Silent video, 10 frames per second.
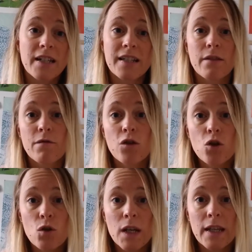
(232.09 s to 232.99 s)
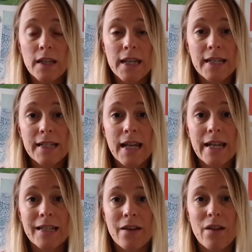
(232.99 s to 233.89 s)
It's a few years
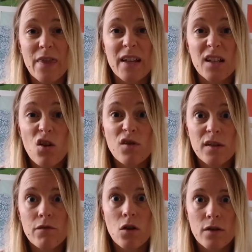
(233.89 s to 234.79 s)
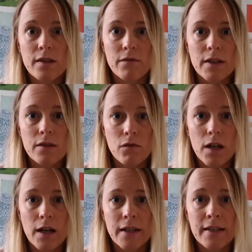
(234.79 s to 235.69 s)
later, and there's lots of
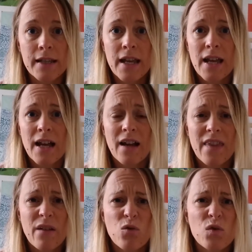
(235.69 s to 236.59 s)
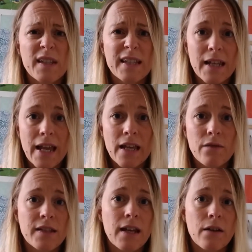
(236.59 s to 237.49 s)
Israelites, and they're all
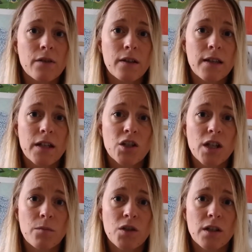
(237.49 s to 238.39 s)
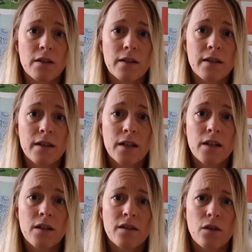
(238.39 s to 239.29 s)
slaves now to the Egyptians.
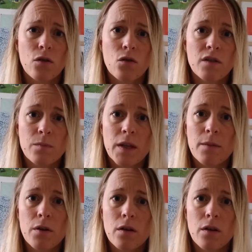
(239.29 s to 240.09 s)
So God's people